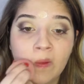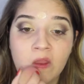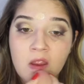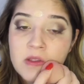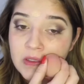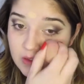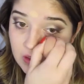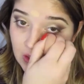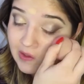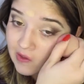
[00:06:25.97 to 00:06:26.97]
any
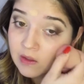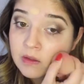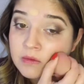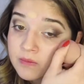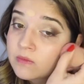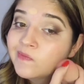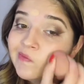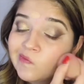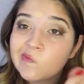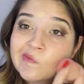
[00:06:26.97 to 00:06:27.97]
streaks from a brush or
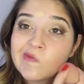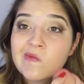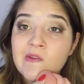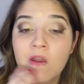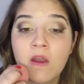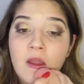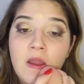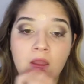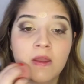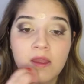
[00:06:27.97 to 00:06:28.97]
your fingers.
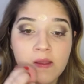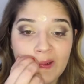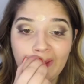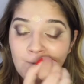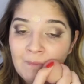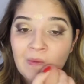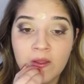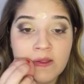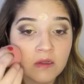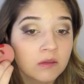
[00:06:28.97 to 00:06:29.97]
But
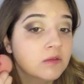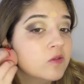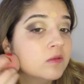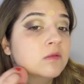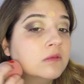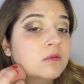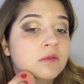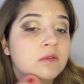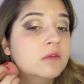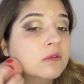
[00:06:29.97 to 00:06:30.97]
if you're in a rush, you
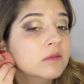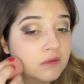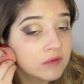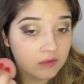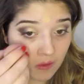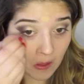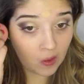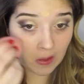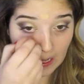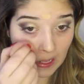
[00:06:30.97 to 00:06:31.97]
can use a
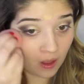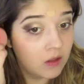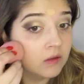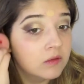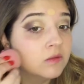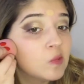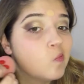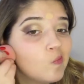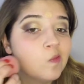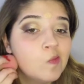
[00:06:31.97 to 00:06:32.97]
foundation brush
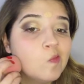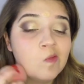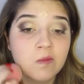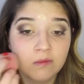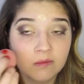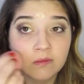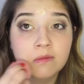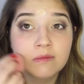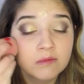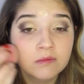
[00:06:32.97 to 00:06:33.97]
and it will do a
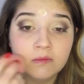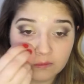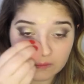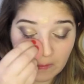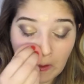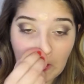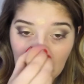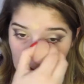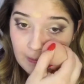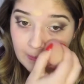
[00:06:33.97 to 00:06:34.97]
similar job. But this
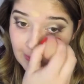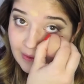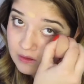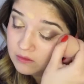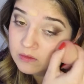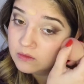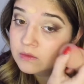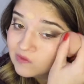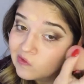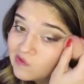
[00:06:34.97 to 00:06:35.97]
helps, the Beauty
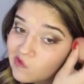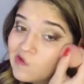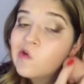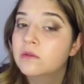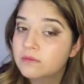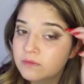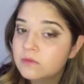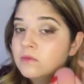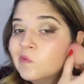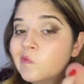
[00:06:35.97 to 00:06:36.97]
Blender gives you a
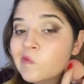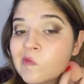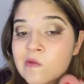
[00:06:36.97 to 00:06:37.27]
really